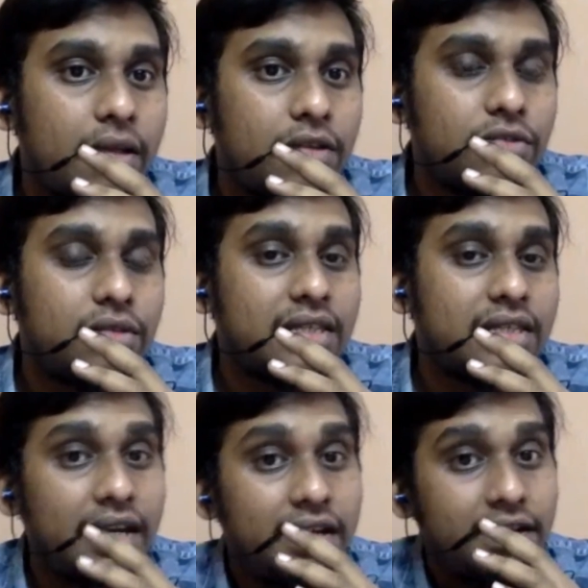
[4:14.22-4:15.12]
So the
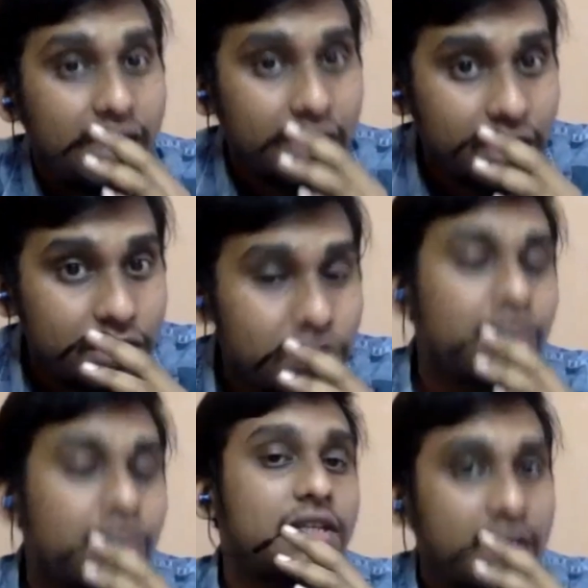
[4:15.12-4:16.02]
central region
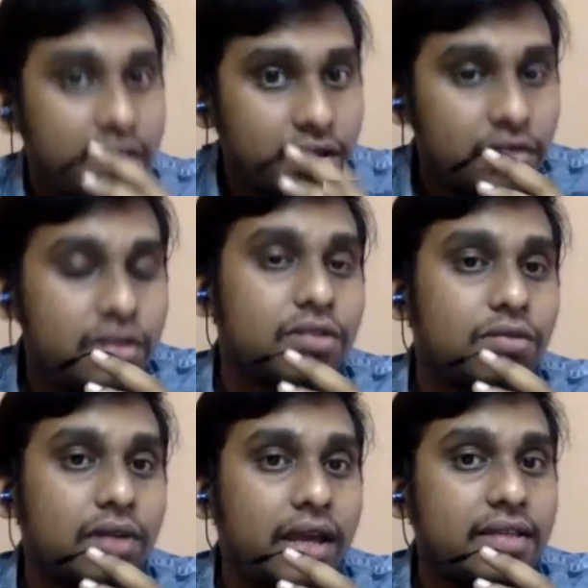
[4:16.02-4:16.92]
of the cyclone is
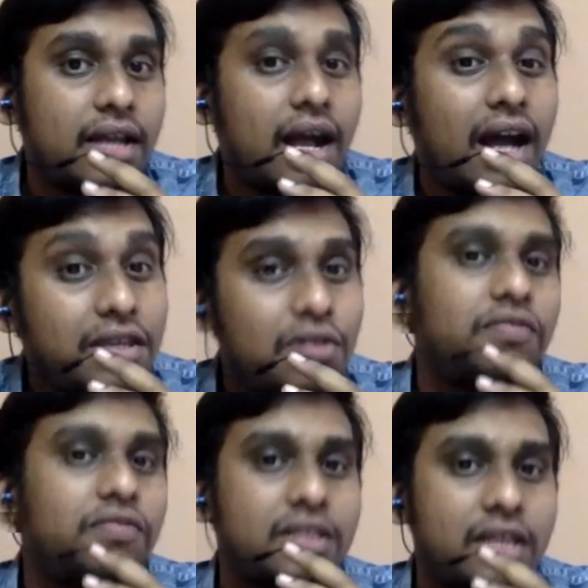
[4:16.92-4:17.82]
known as eye
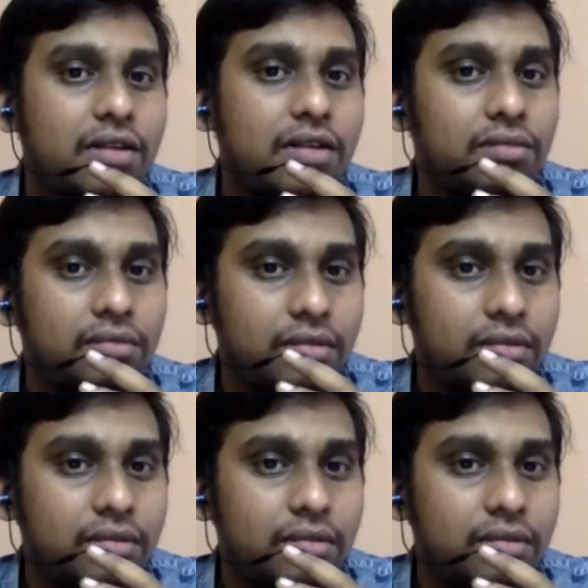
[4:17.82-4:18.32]
of the cyclone.